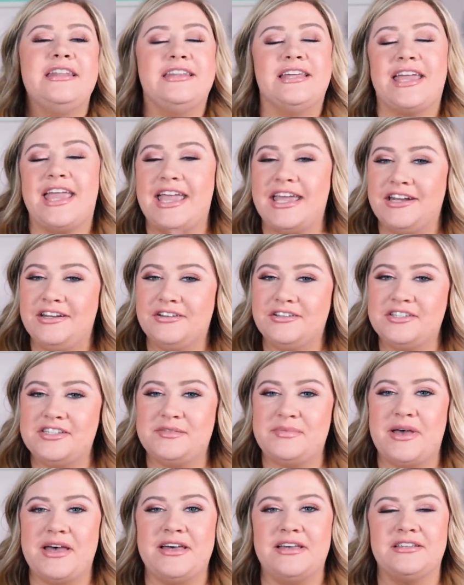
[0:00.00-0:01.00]
The candle
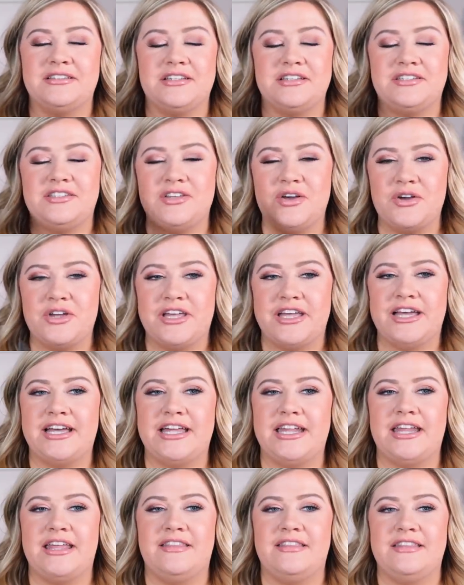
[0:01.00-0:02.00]
smells so
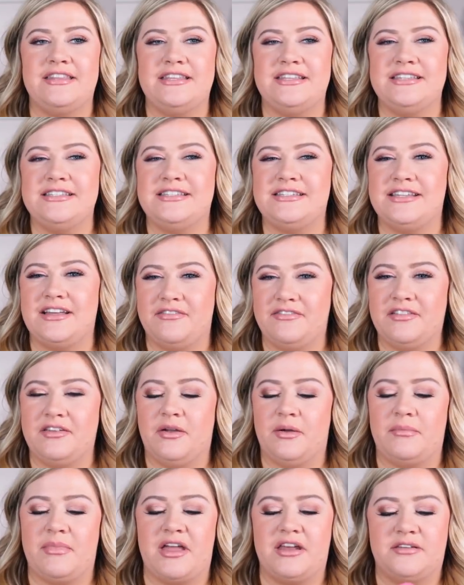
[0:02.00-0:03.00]
good and these
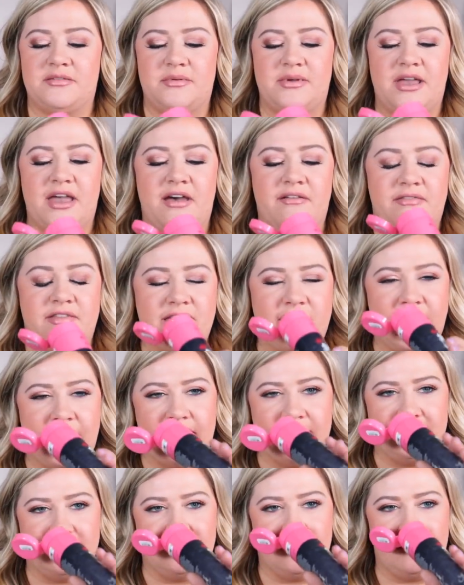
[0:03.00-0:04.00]
definitely remind me of the
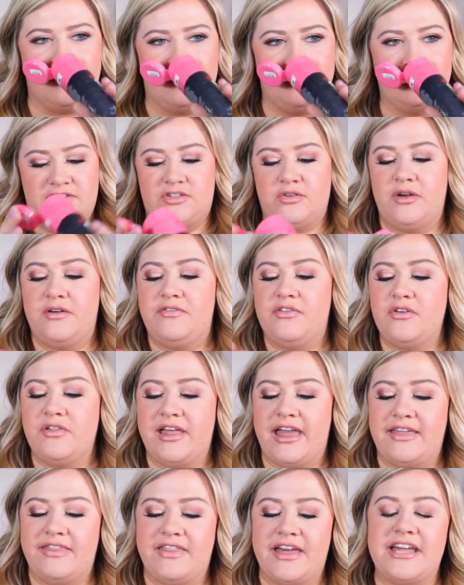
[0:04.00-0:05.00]
candle. So if you
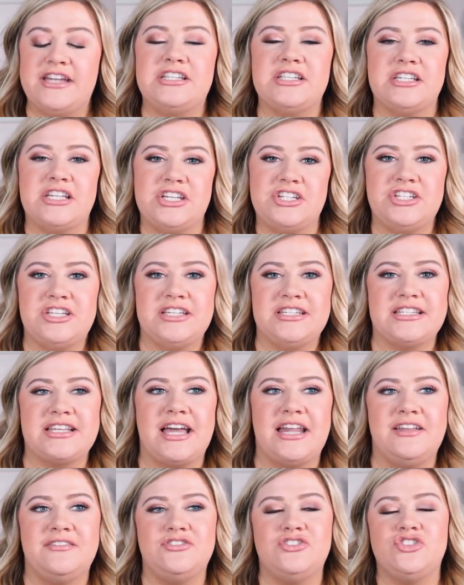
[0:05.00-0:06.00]
like that delicious
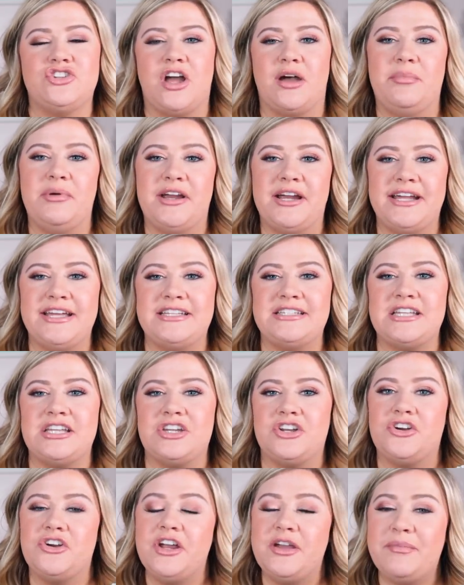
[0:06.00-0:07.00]
kind of strawberries
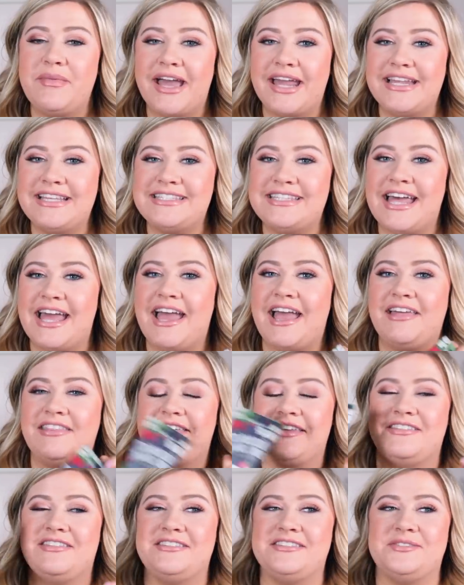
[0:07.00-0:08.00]
and cream kind of scent, I
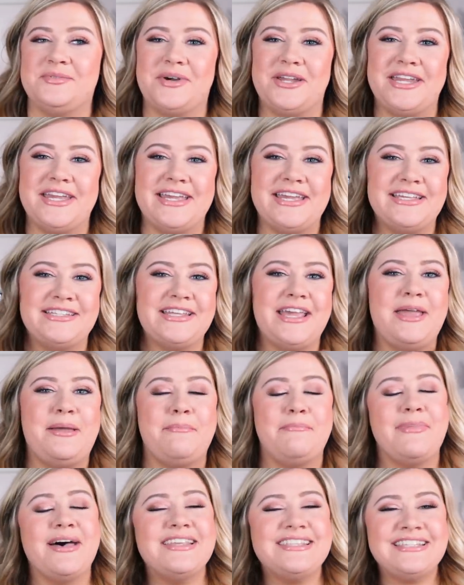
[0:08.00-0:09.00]
think this one is a
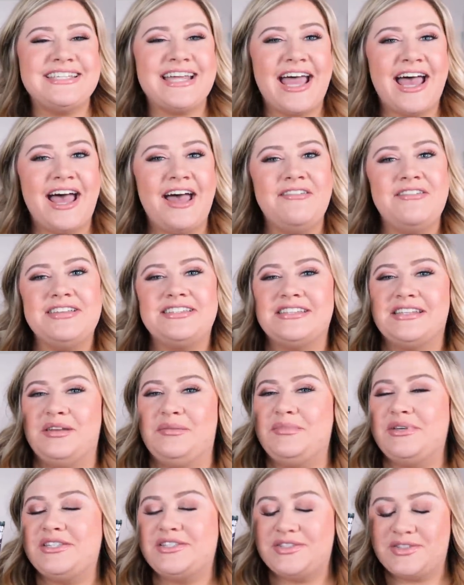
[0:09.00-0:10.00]
must-have. It's going
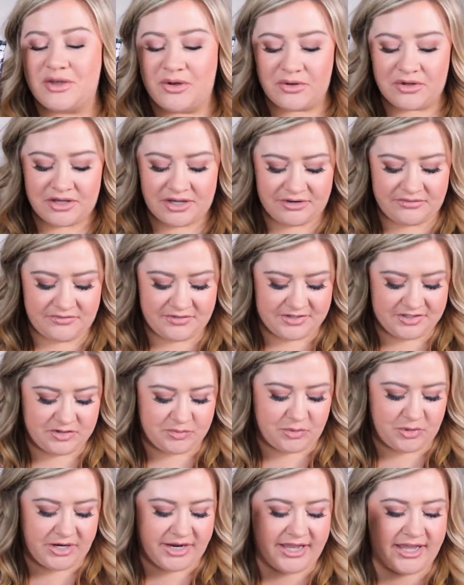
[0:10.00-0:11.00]
to be so good for
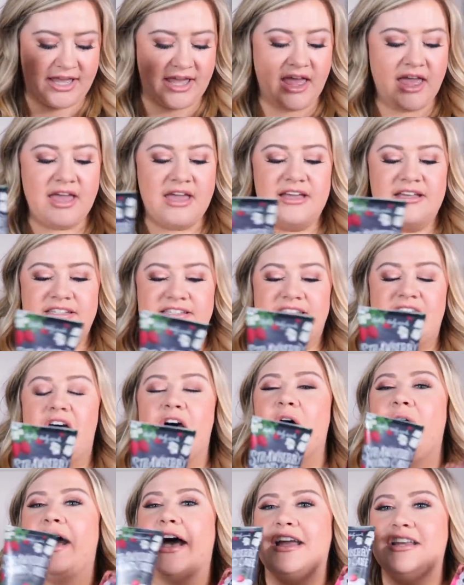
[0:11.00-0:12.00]
spring.
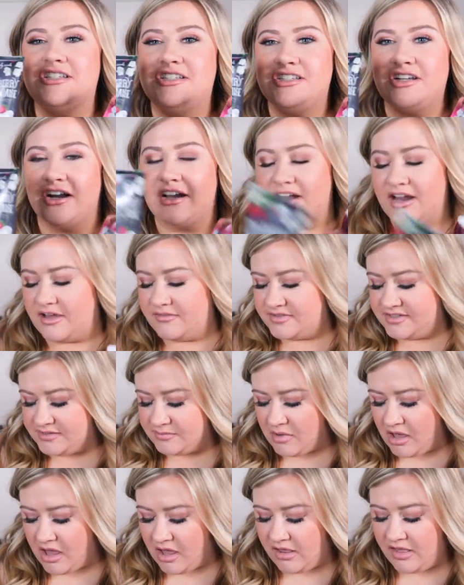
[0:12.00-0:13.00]
So I started off
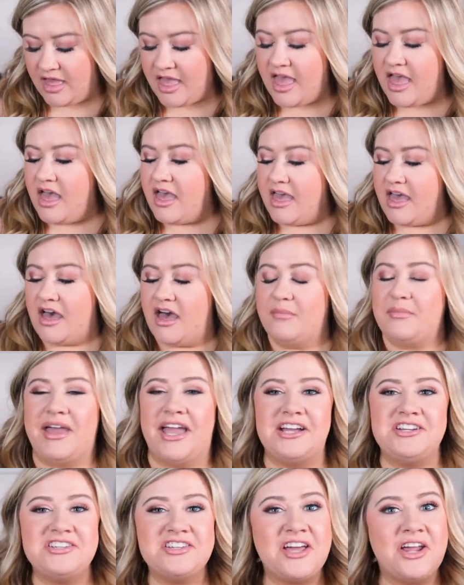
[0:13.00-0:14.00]
small. I
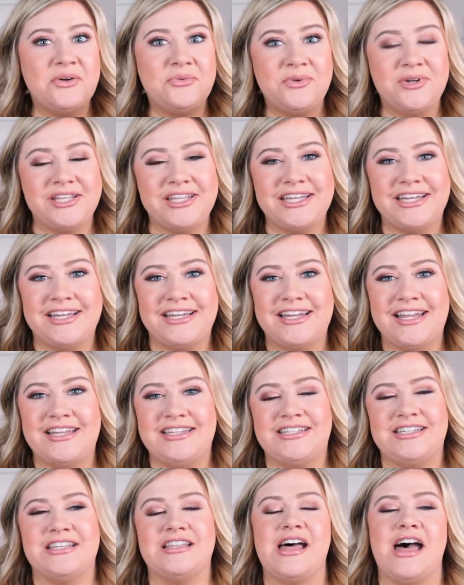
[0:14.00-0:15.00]
actually got a really
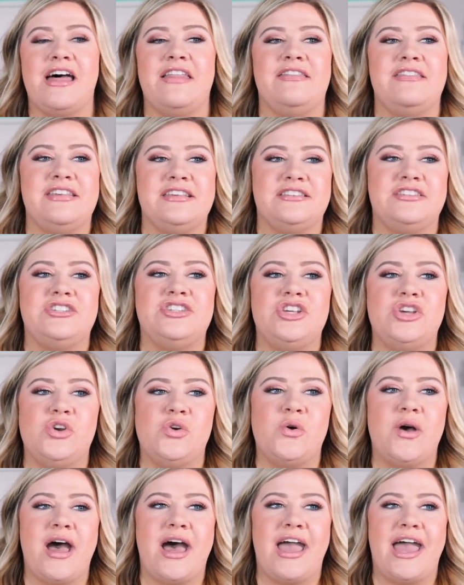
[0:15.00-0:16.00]
good deal on these
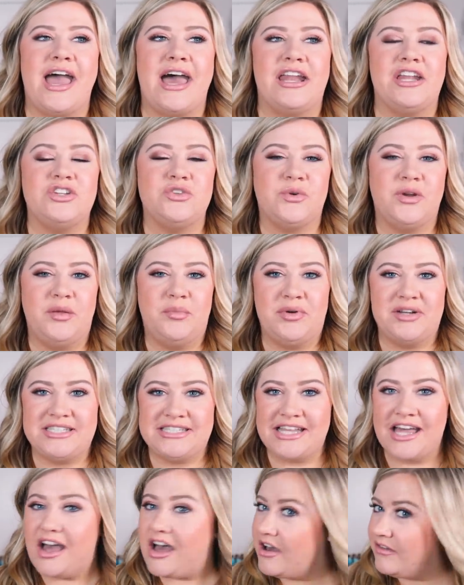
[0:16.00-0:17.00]
two. I had a 20%
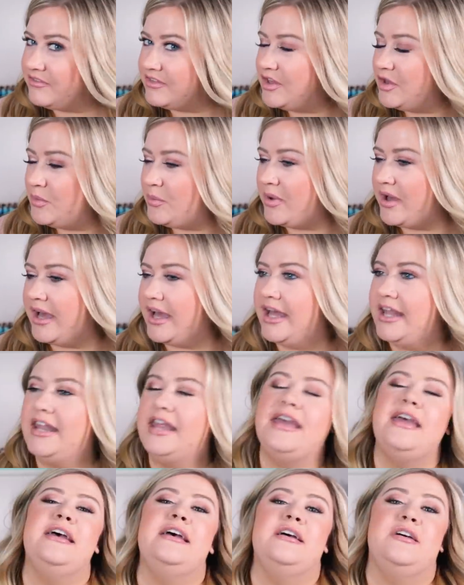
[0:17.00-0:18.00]
off
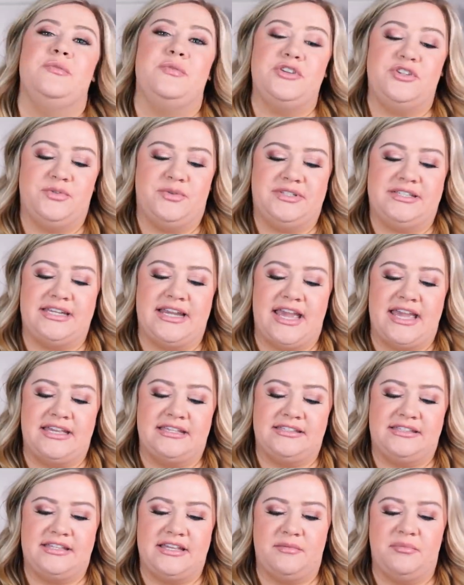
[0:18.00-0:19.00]
coupon, which was
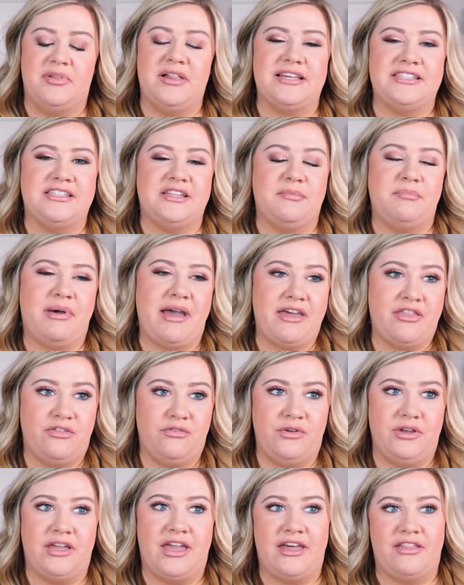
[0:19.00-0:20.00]
nice, plus the buy
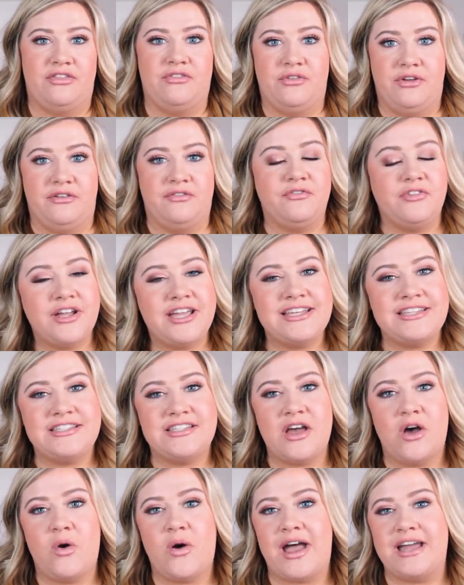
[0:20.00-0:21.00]
3 get 3 free,
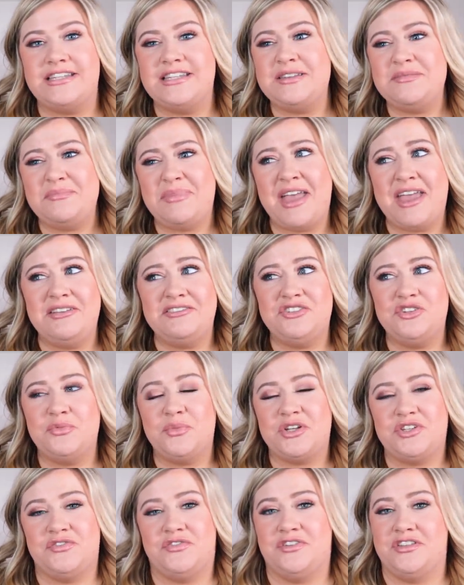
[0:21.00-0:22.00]
so I didn't pay too
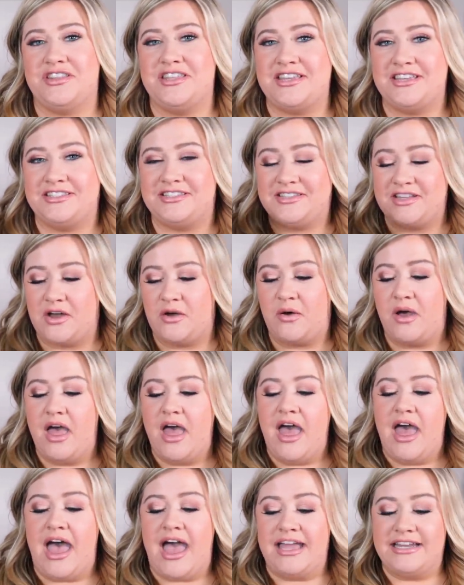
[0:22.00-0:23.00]
much for these, so
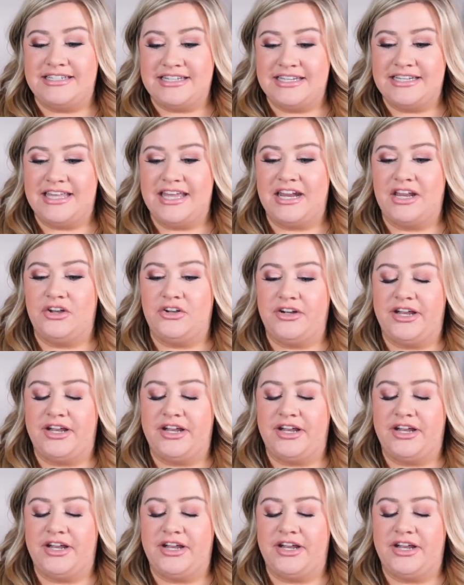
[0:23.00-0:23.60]
I did get a